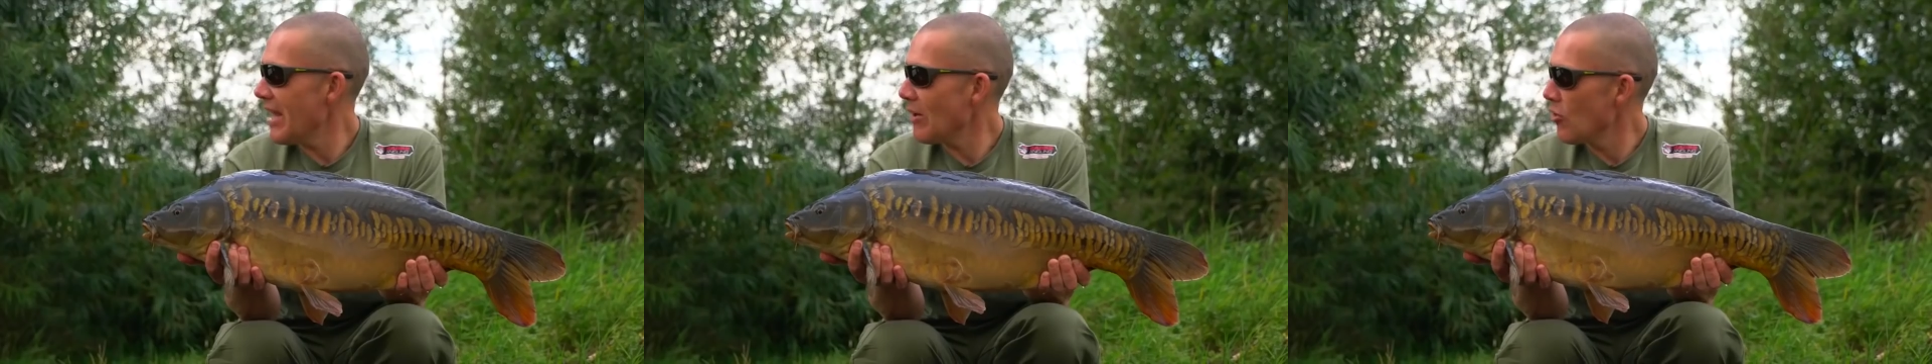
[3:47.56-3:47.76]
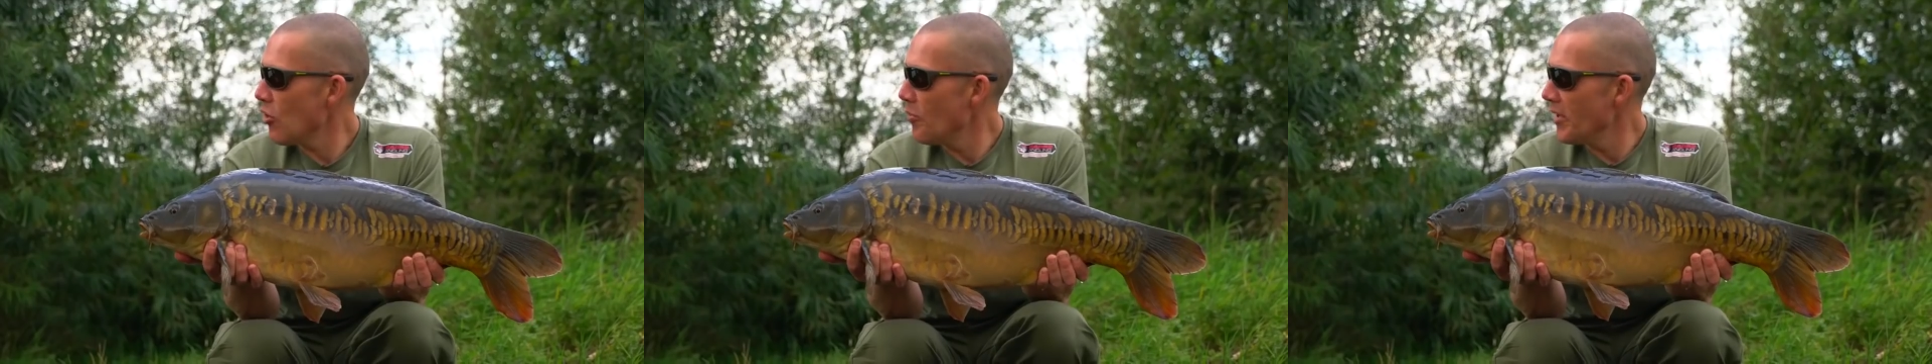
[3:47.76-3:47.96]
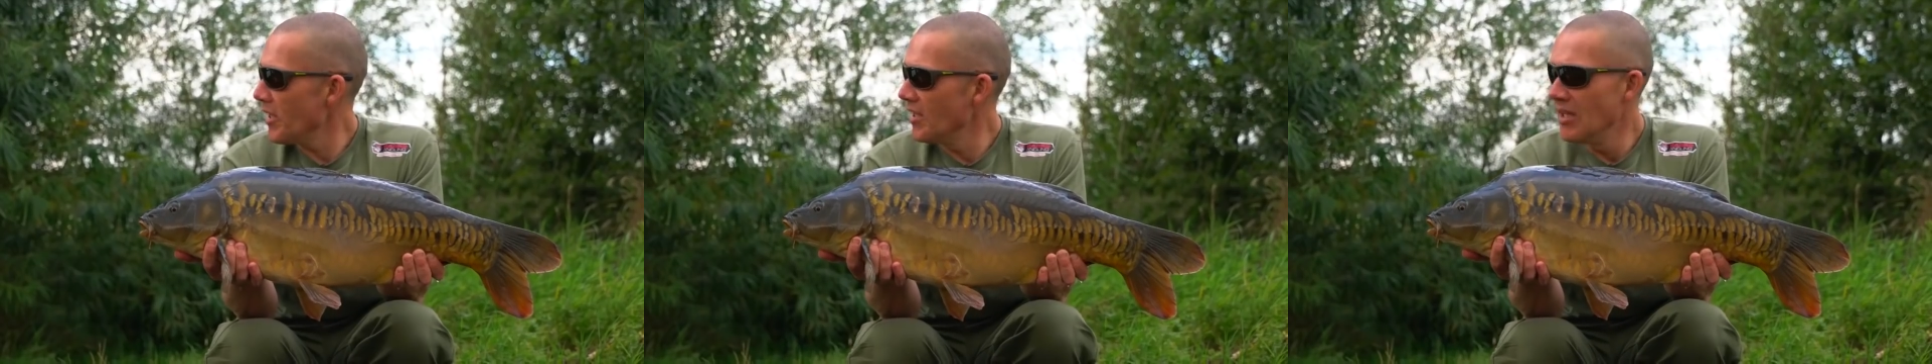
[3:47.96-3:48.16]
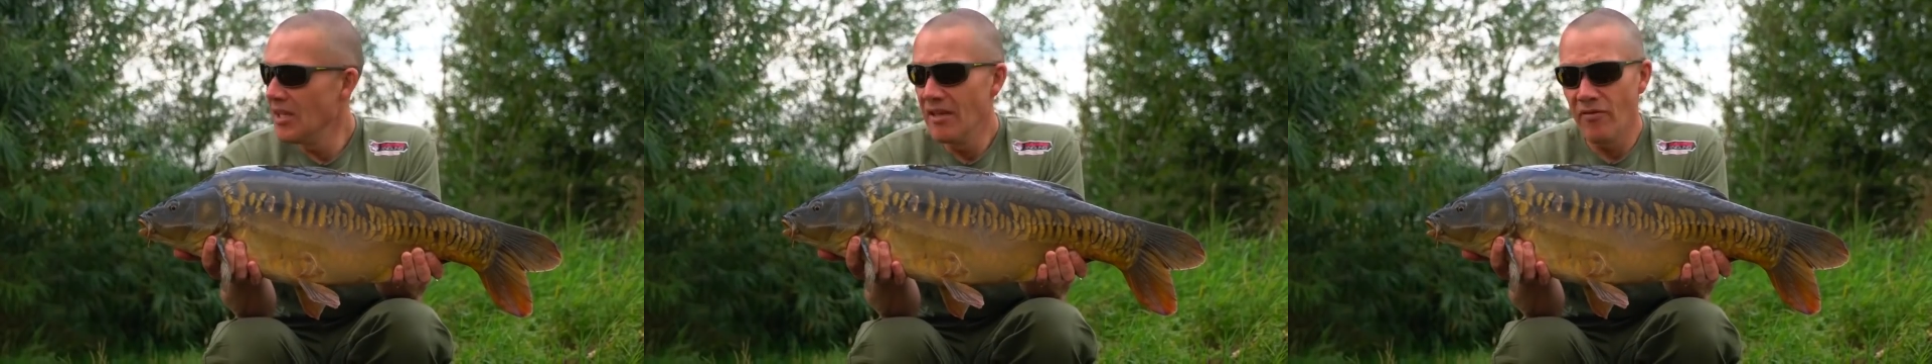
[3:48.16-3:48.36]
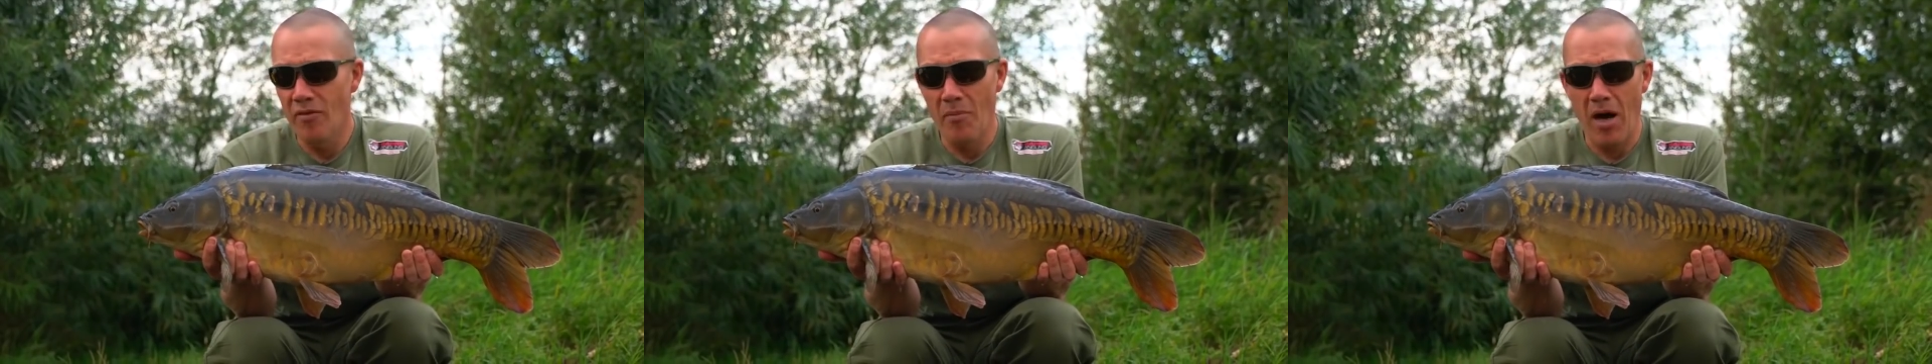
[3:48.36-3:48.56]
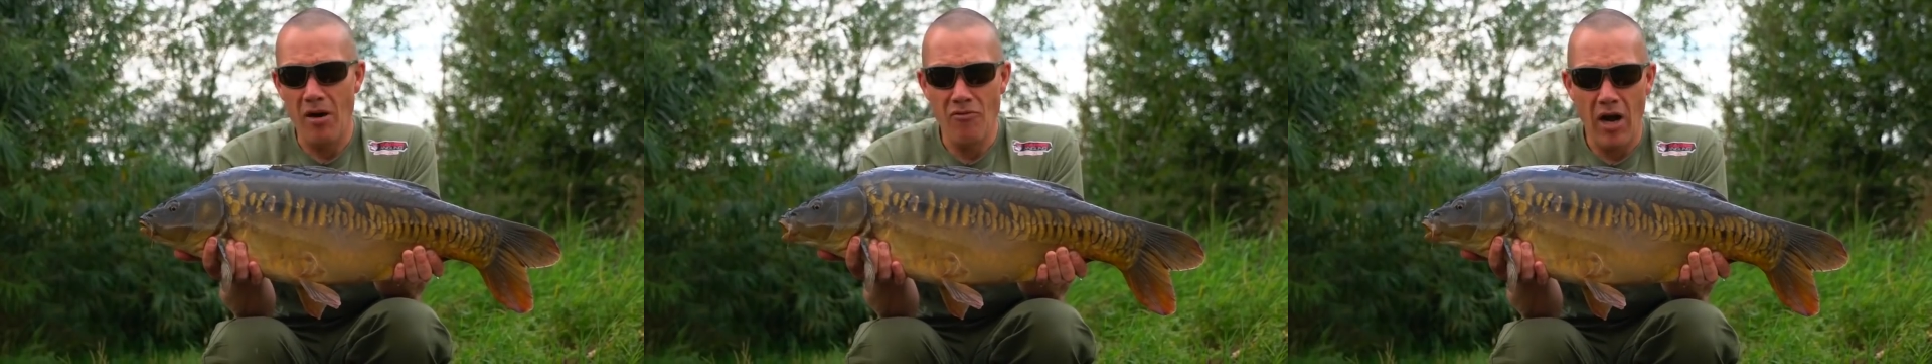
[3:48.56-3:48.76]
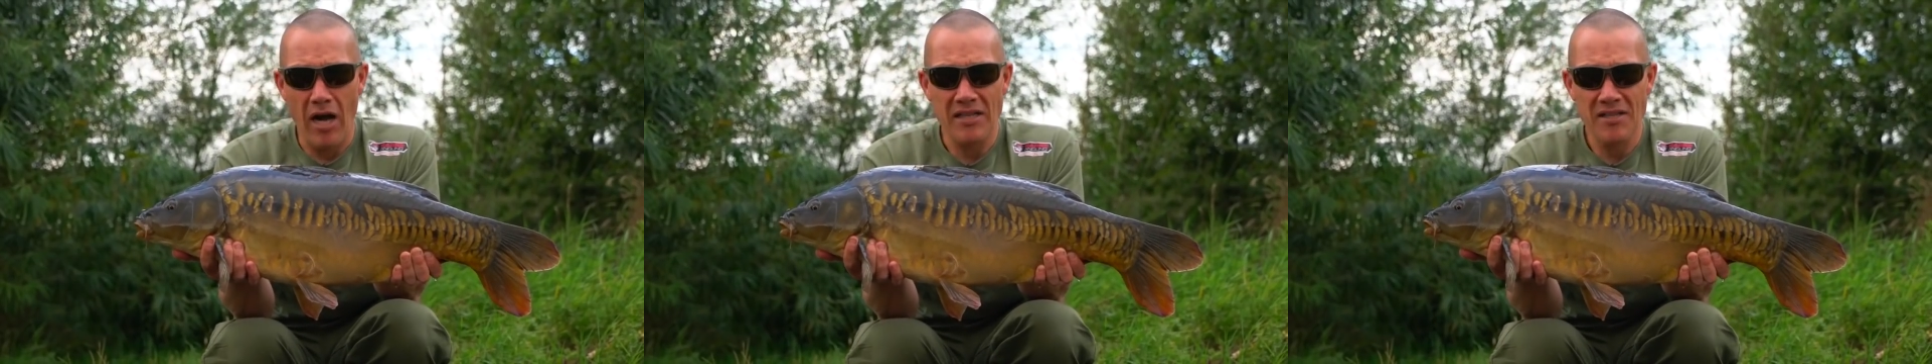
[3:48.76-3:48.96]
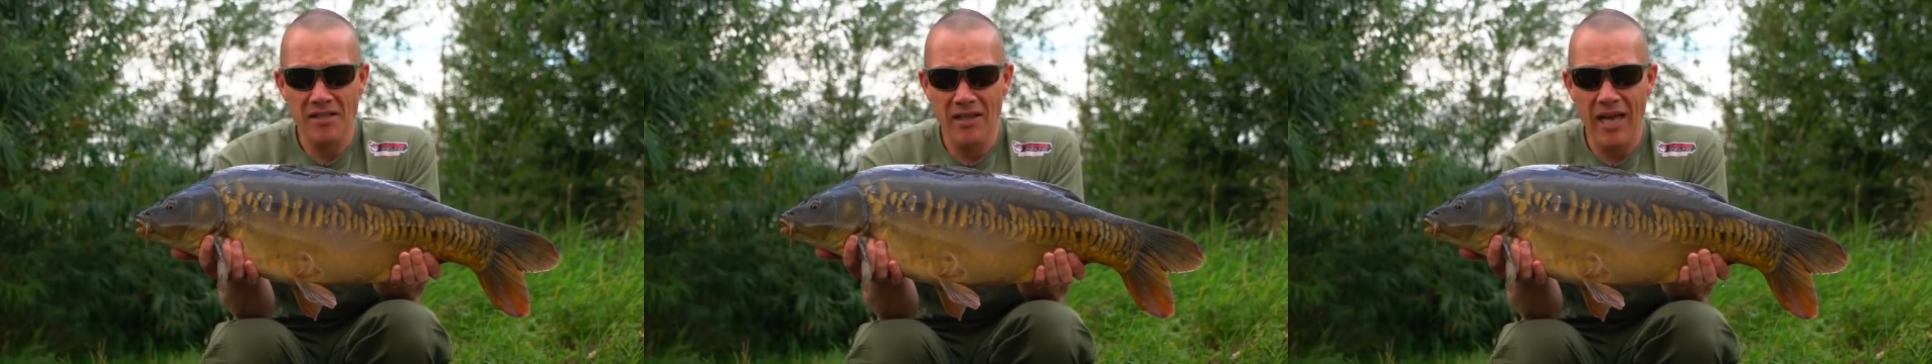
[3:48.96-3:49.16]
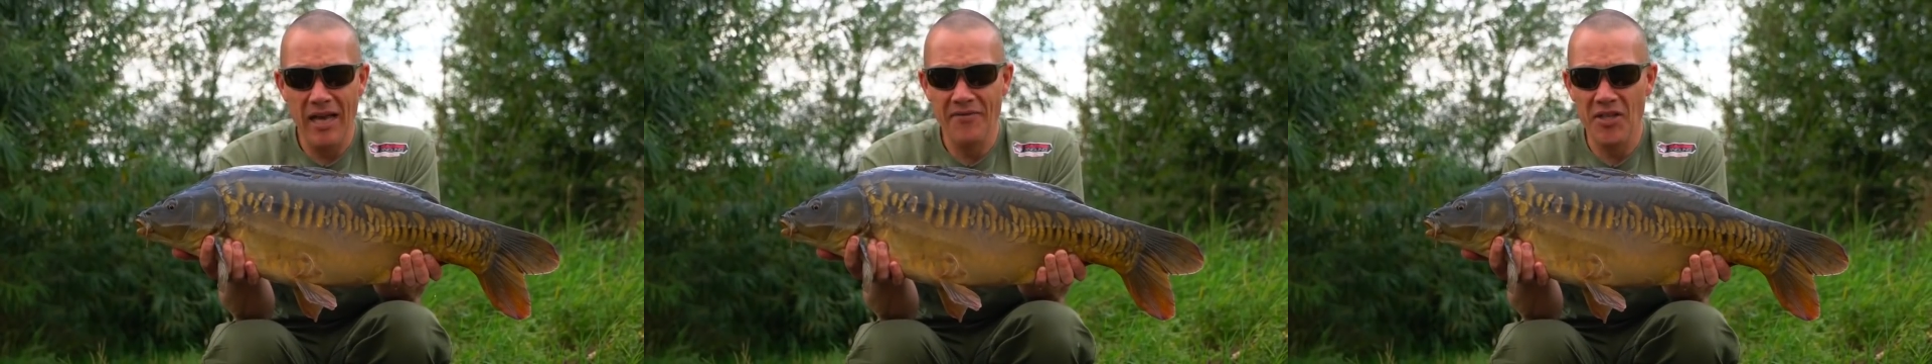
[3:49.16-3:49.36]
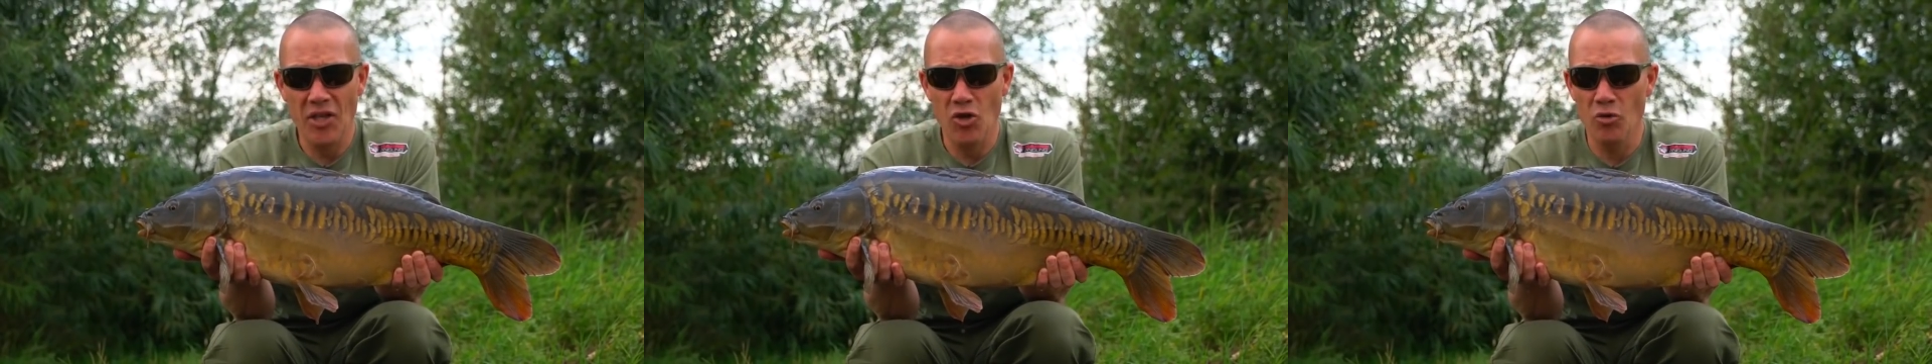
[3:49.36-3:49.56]
and you'll catch. And we've proved
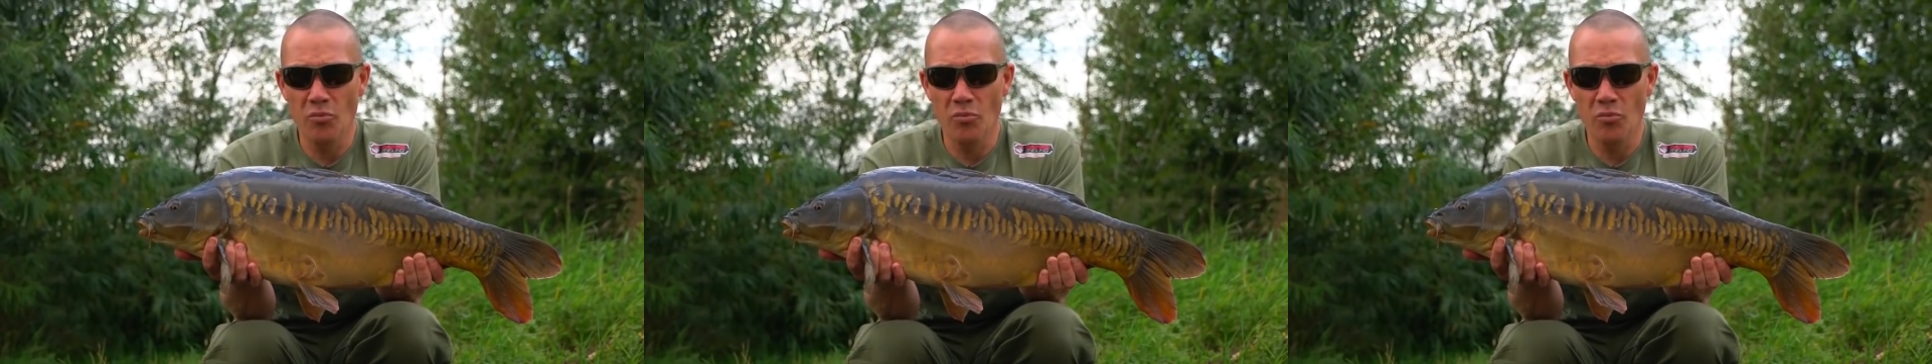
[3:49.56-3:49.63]
that,